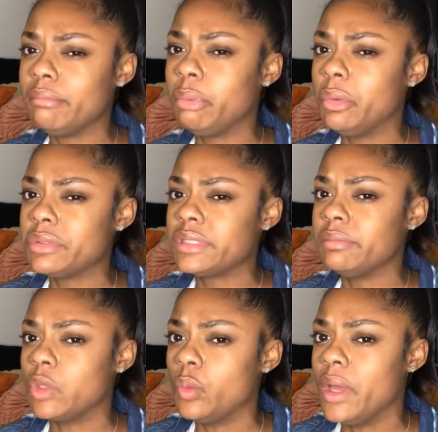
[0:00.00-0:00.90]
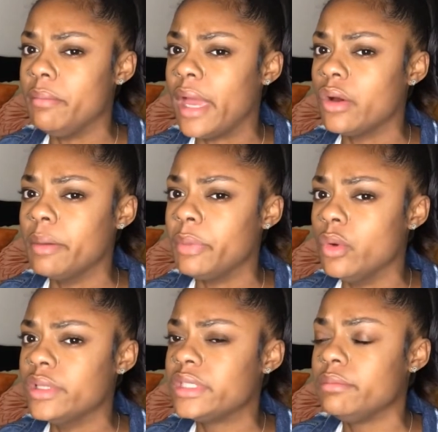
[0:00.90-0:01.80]
pull something wet back up
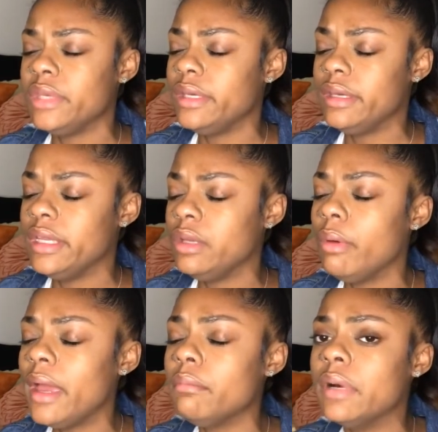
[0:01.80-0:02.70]
onto me anyway,